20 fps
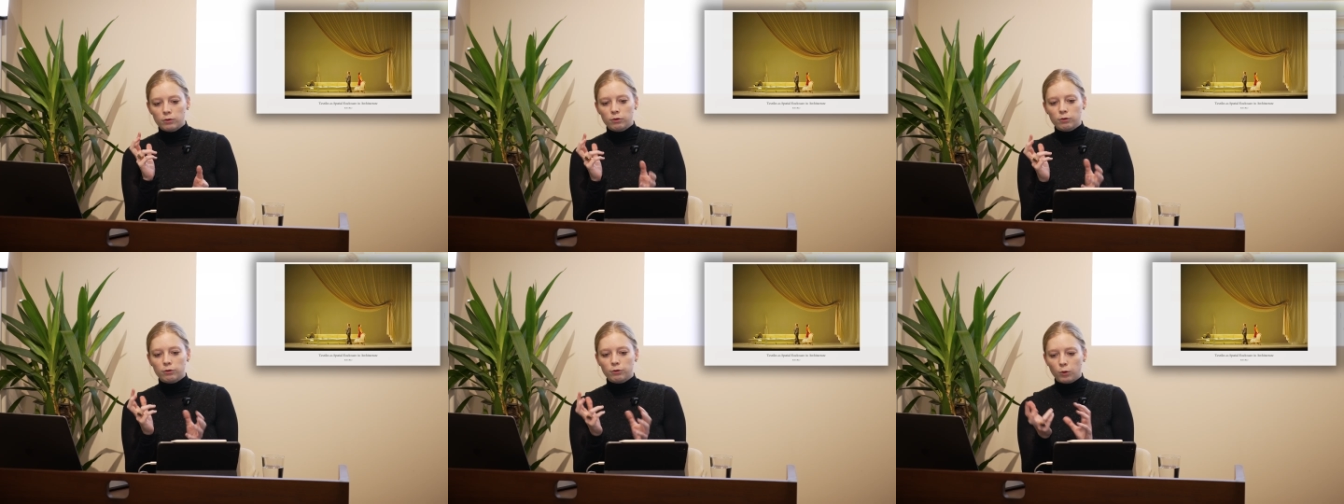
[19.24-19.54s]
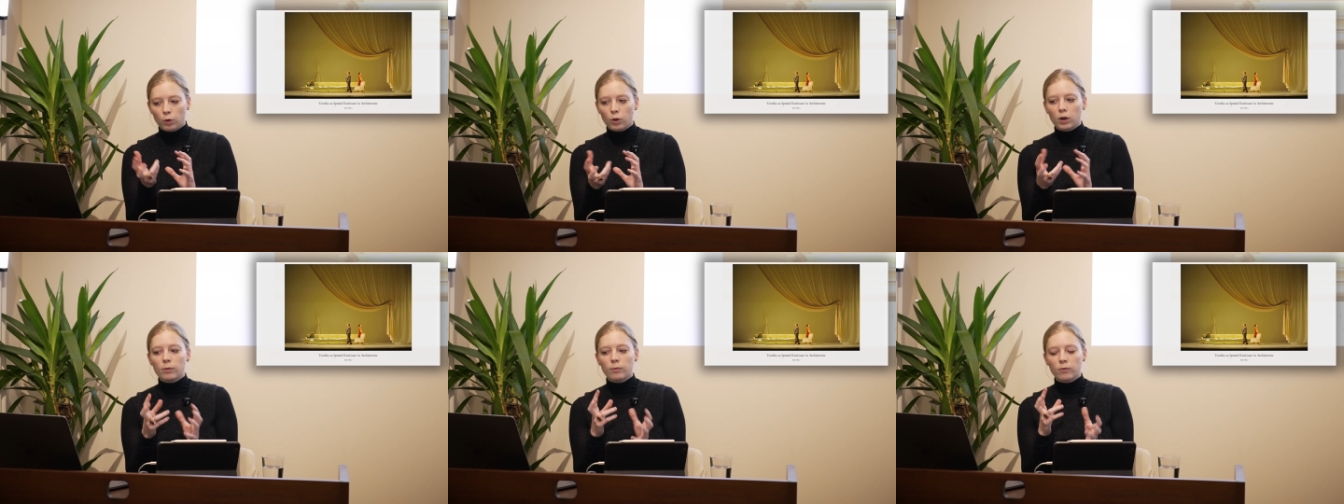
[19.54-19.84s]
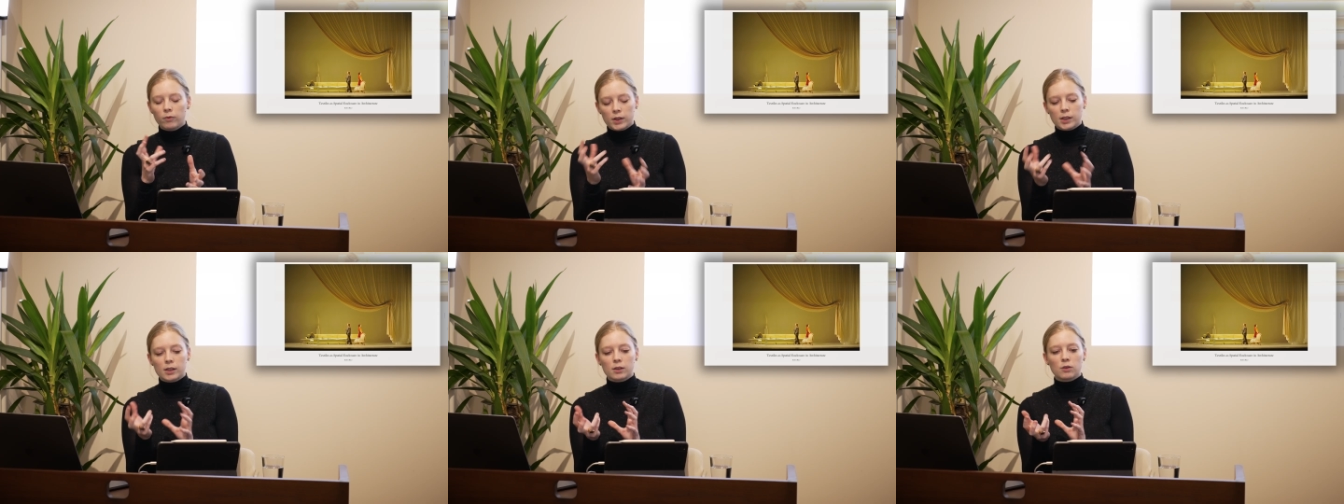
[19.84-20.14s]

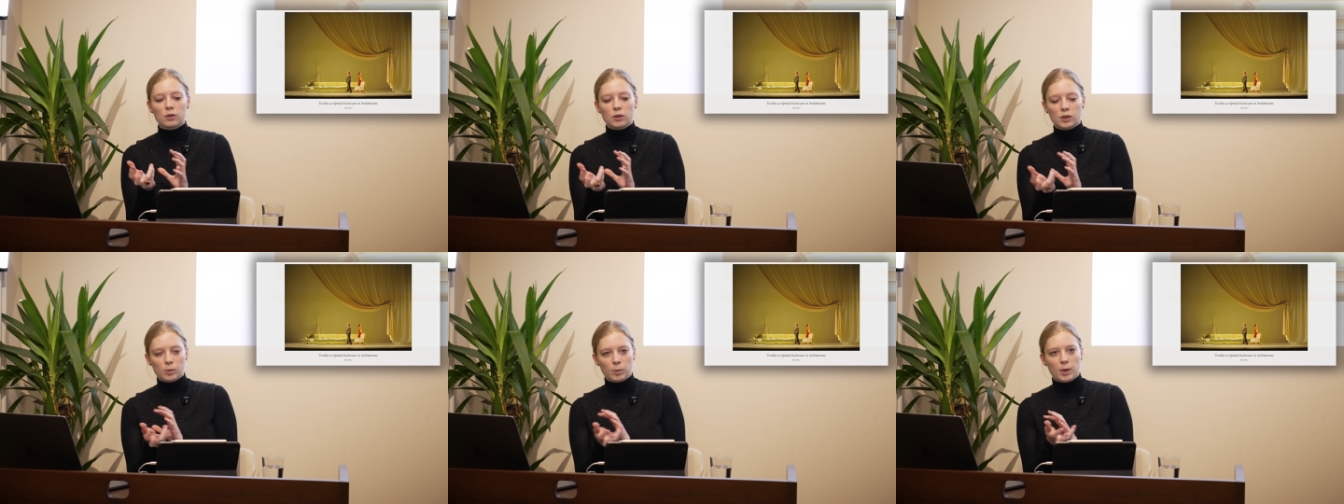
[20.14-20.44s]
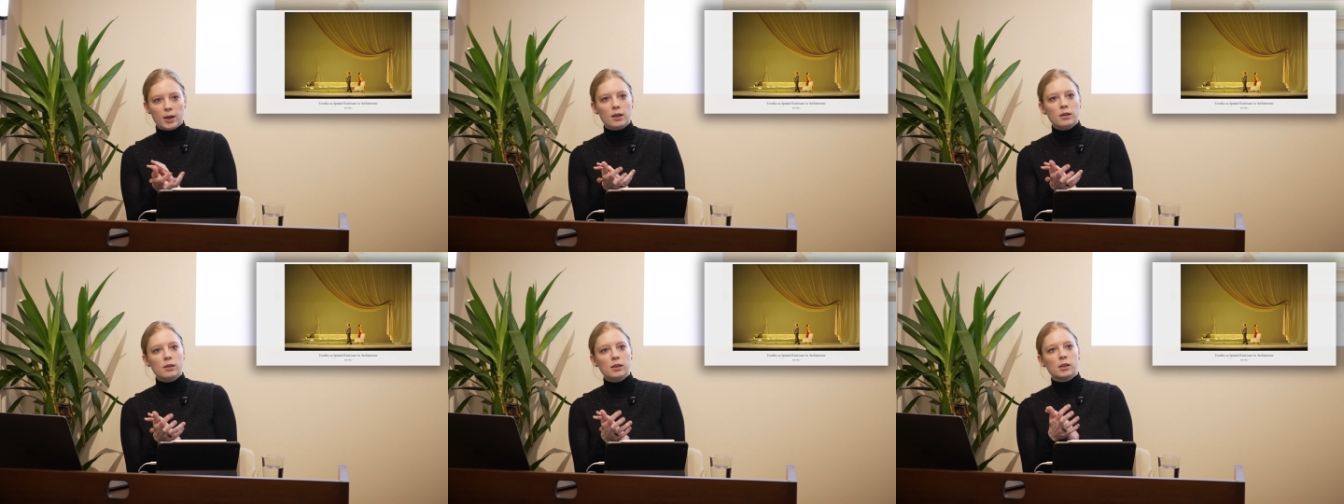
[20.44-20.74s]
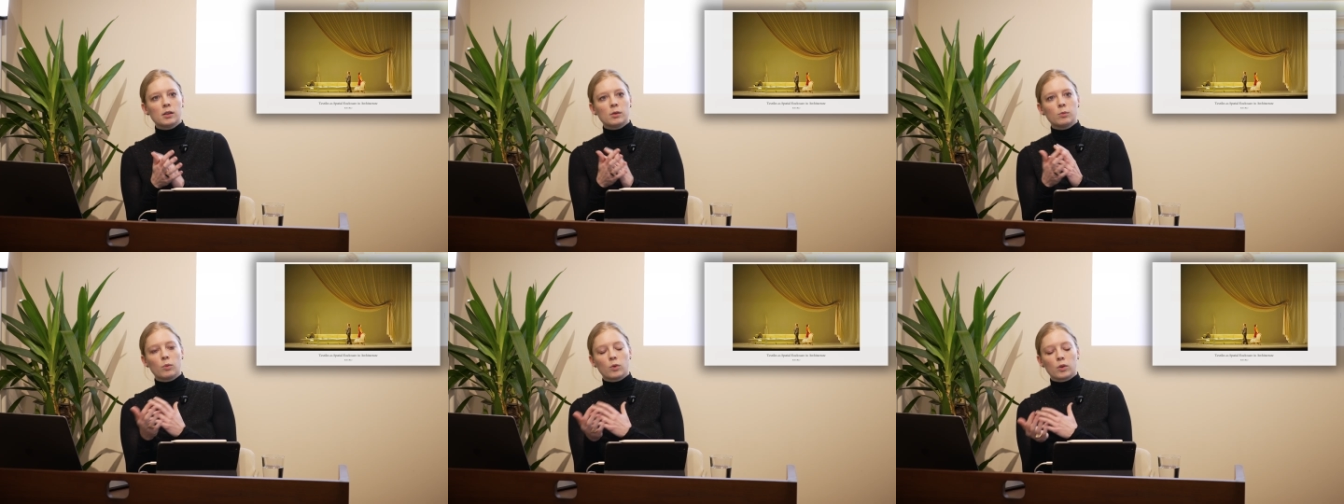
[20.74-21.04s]
physical
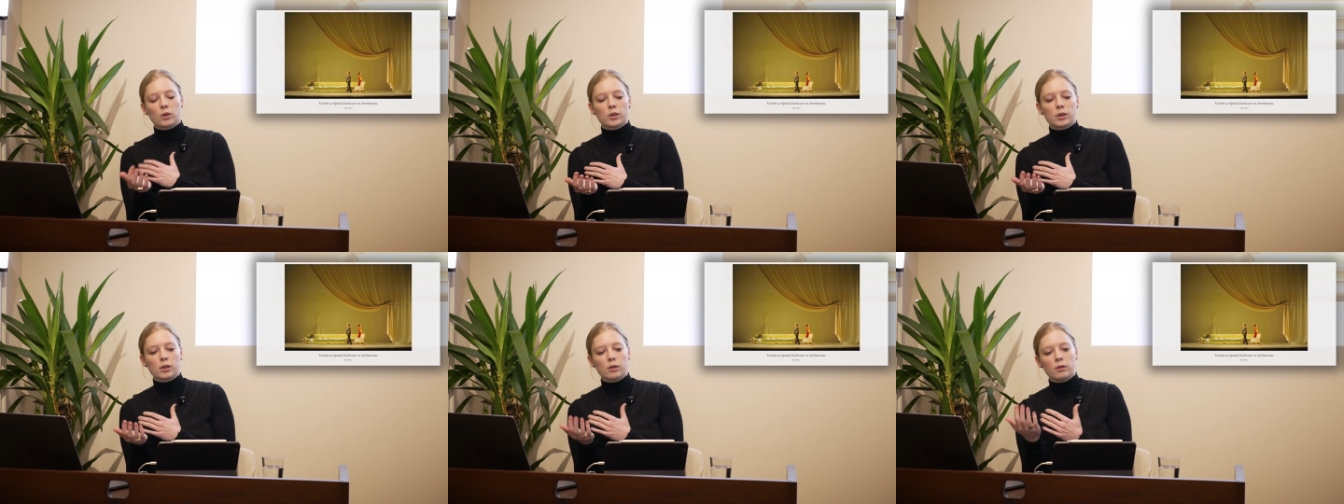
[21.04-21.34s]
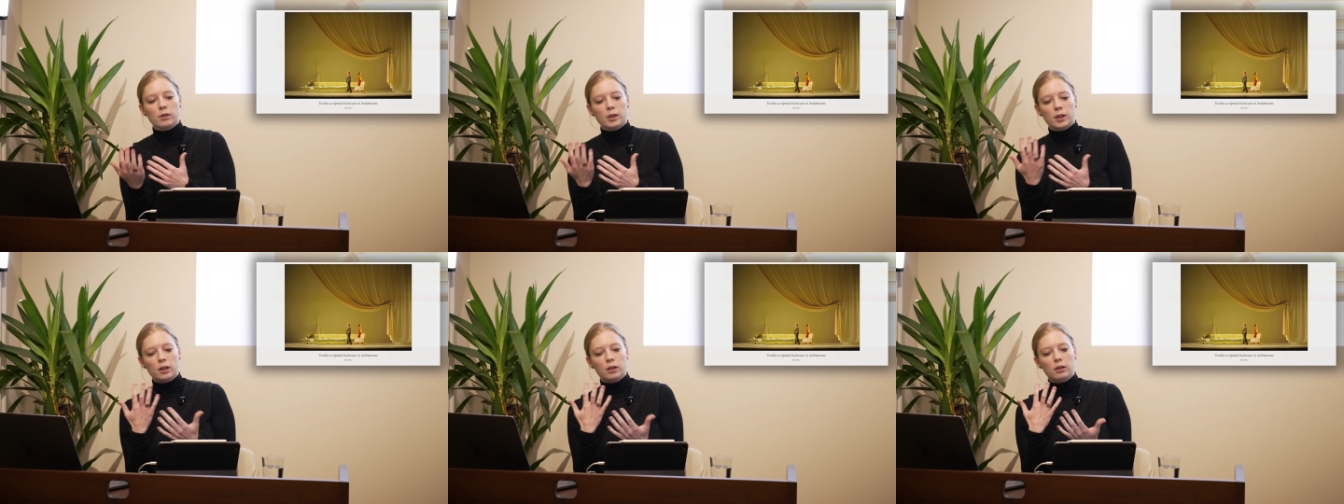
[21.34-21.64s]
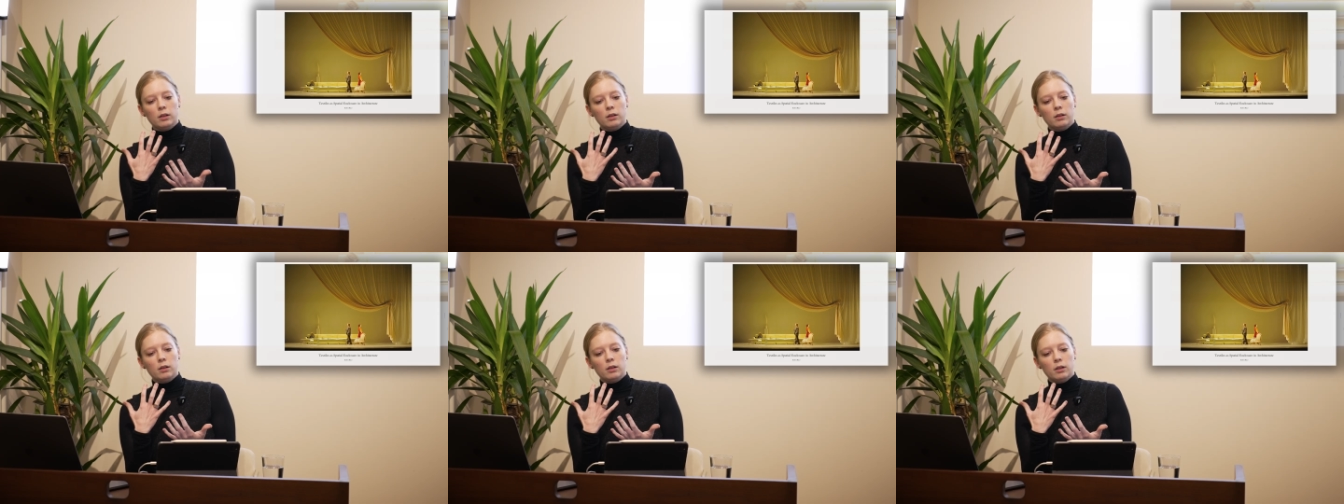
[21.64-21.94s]
space more so
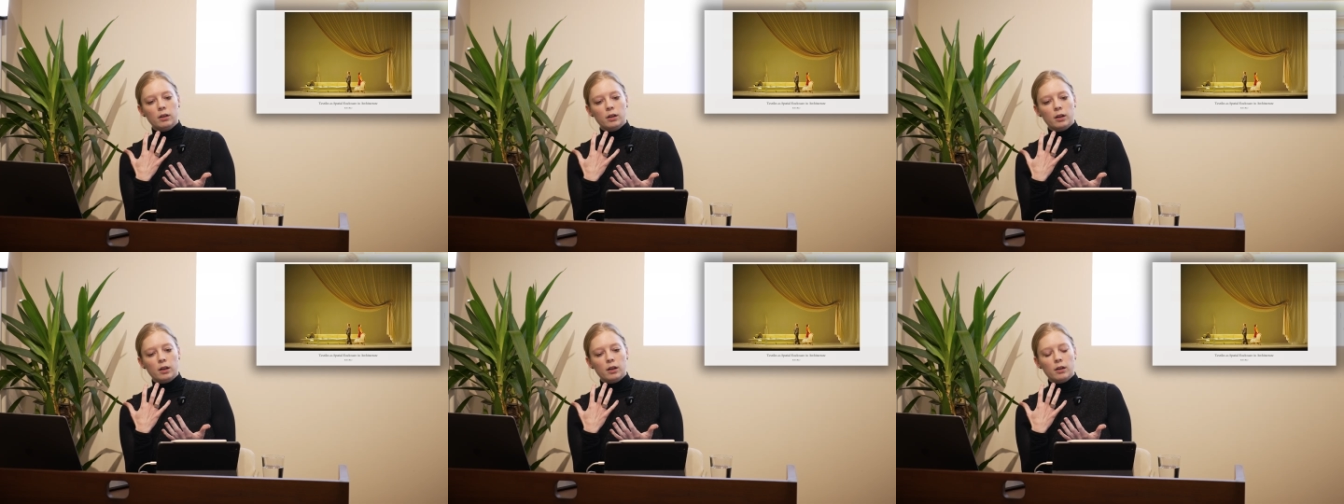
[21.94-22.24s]
than,